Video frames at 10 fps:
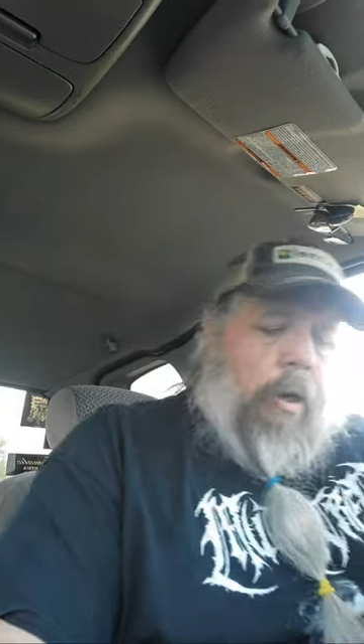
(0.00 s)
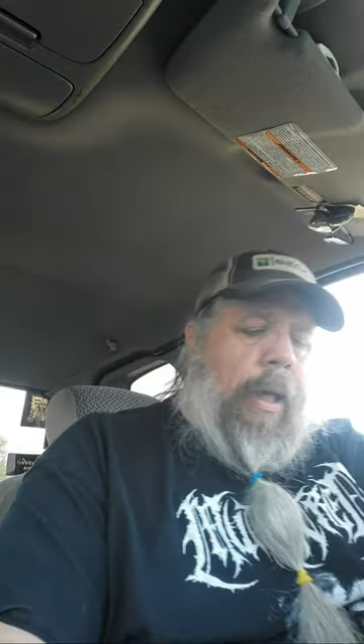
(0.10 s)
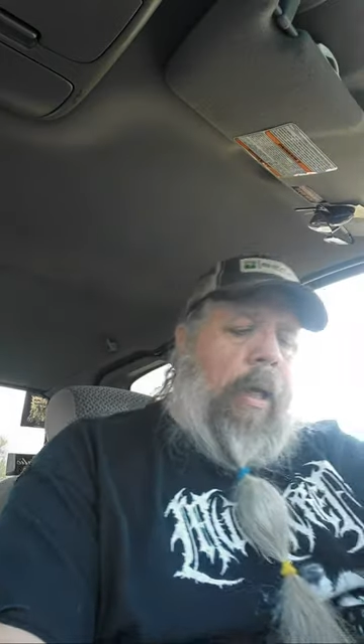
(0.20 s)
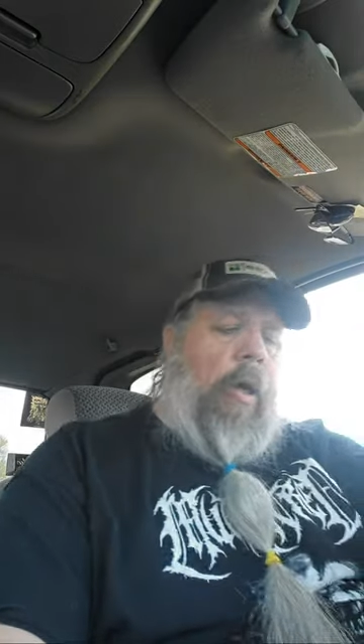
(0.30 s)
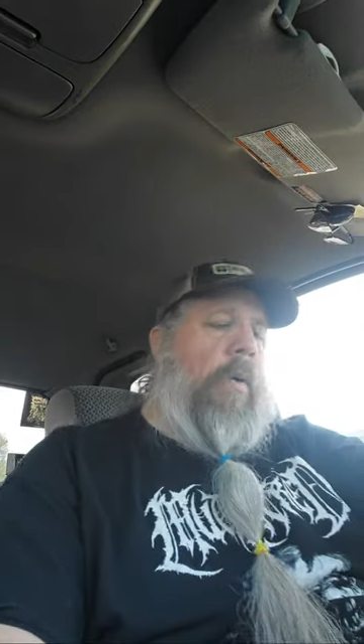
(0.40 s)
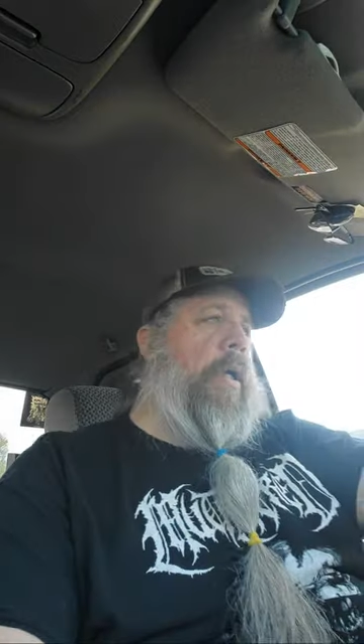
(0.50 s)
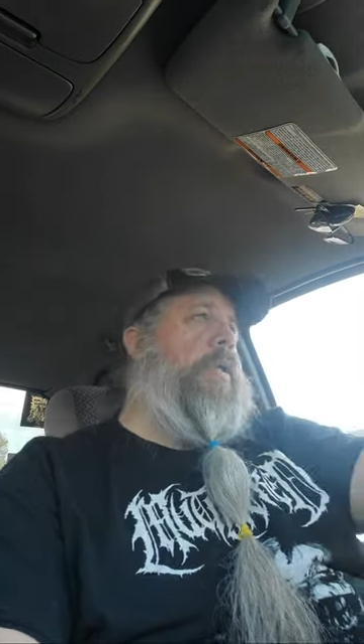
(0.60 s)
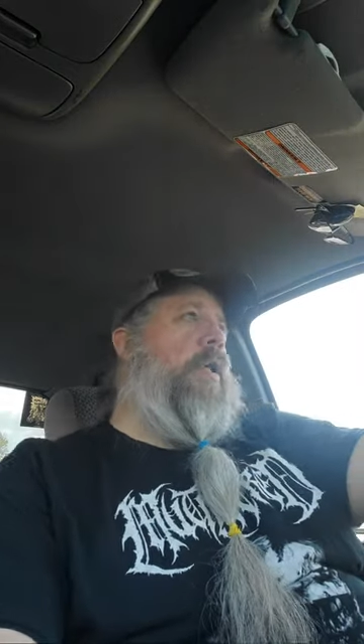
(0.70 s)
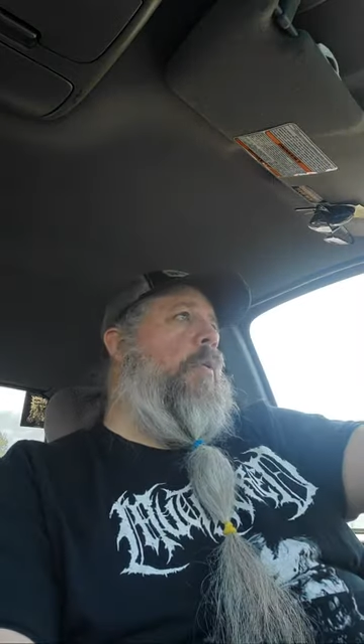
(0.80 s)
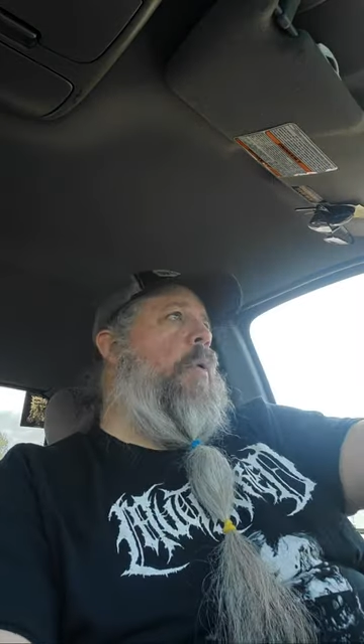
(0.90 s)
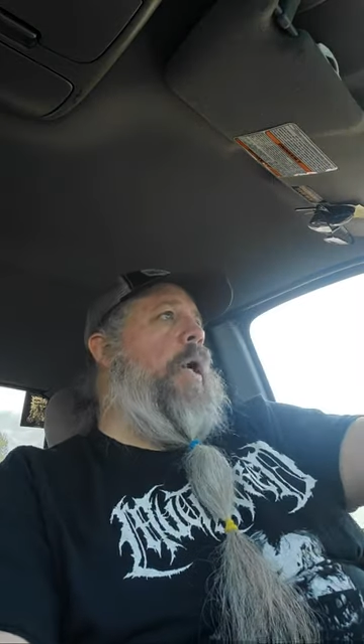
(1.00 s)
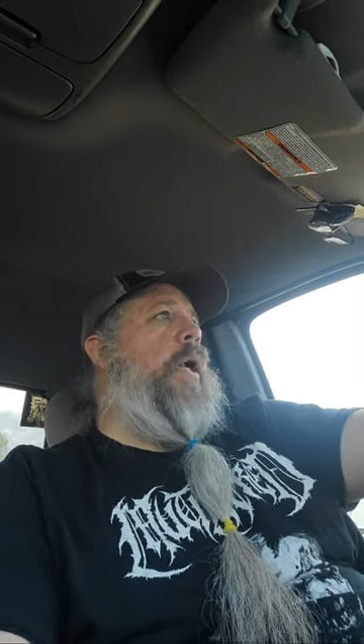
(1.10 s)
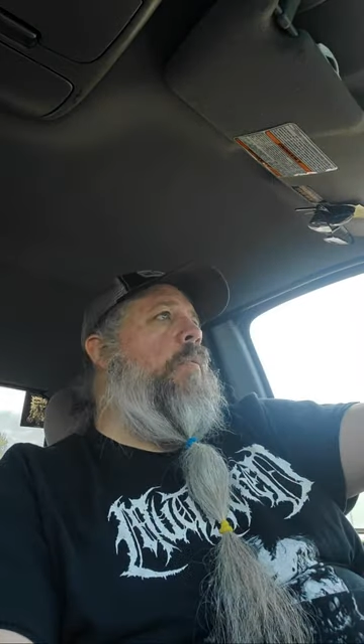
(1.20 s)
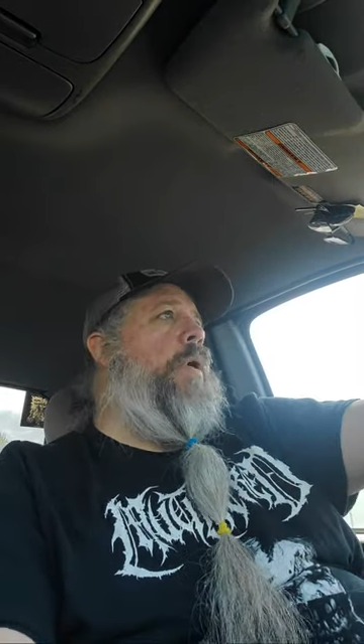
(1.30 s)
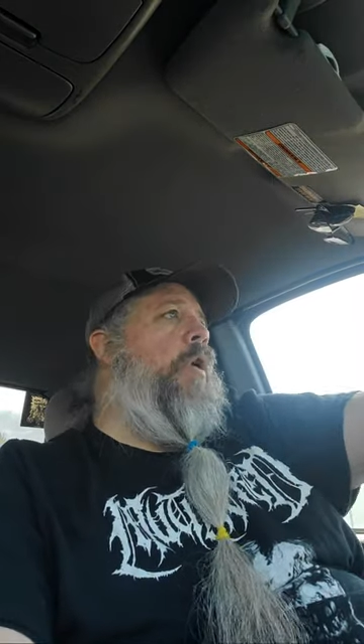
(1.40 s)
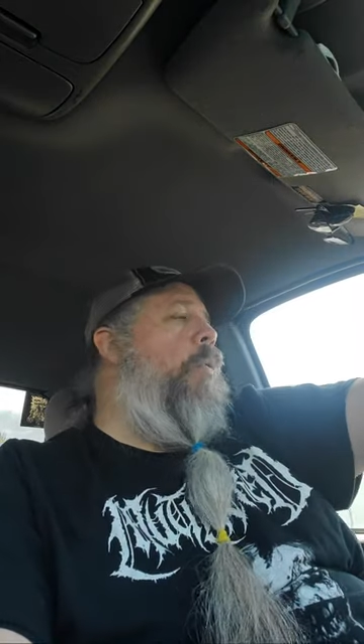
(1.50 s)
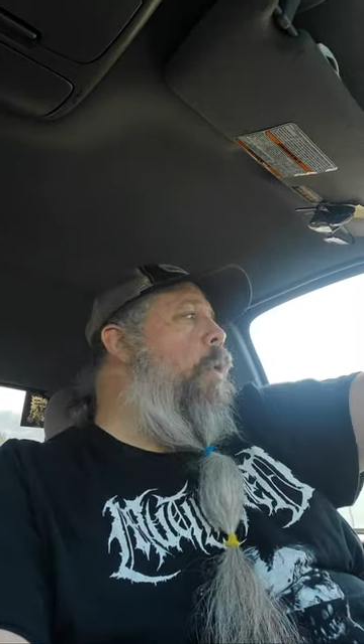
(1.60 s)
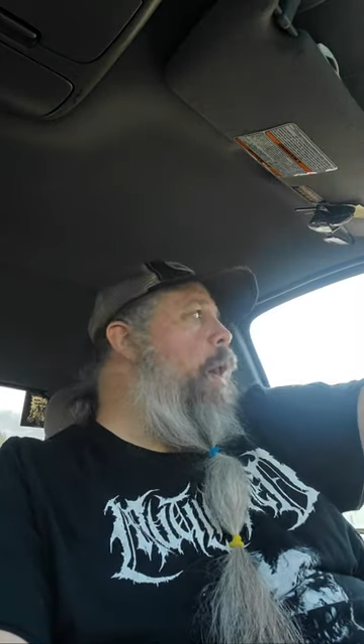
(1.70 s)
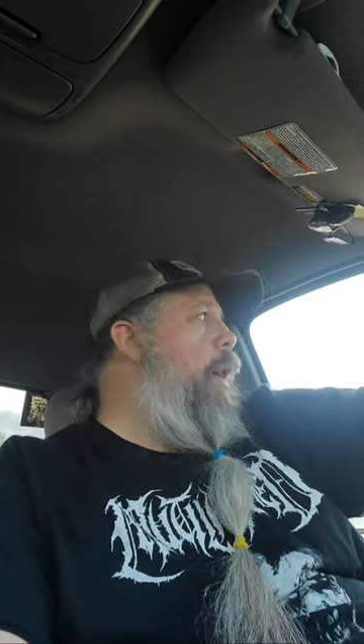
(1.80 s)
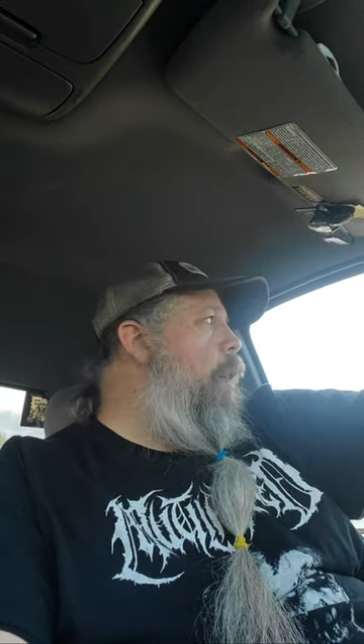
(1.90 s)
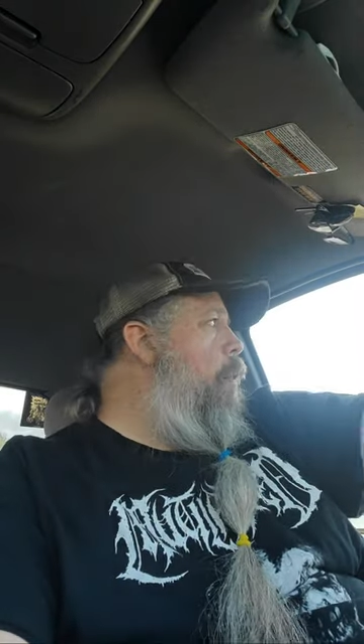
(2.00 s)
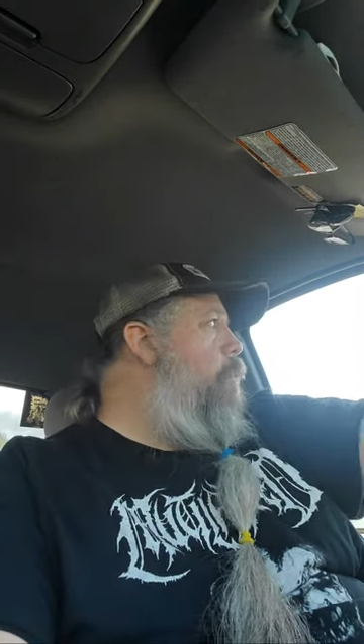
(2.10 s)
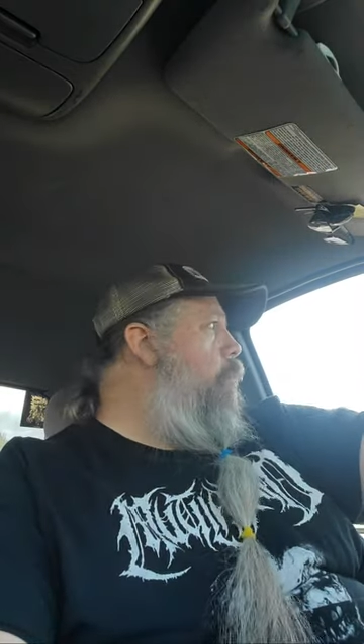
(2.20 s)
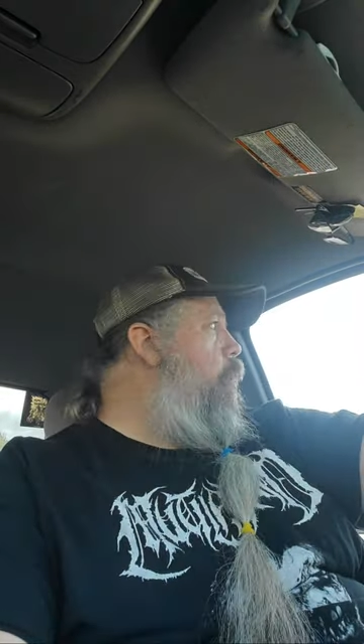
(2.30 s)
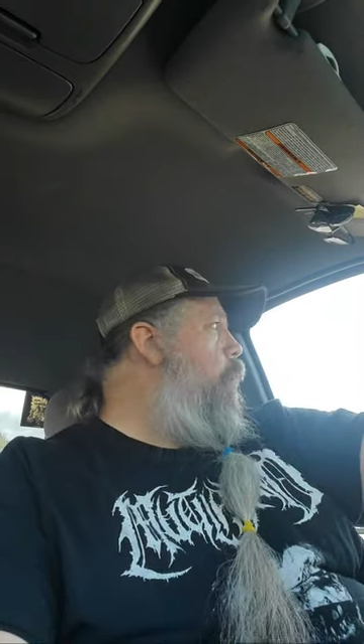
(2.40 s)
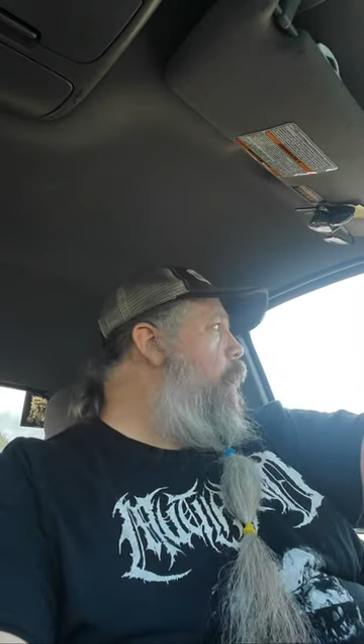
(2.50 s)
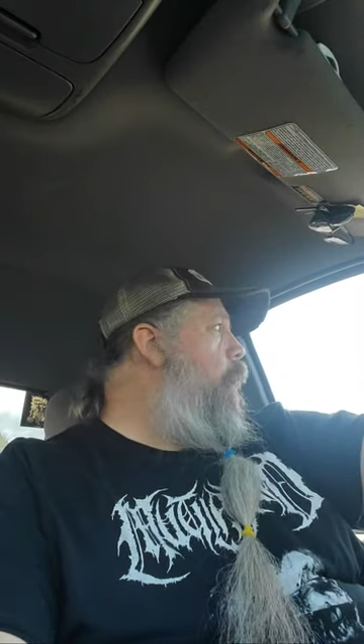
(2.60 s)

ego gets in the way and we don't want help or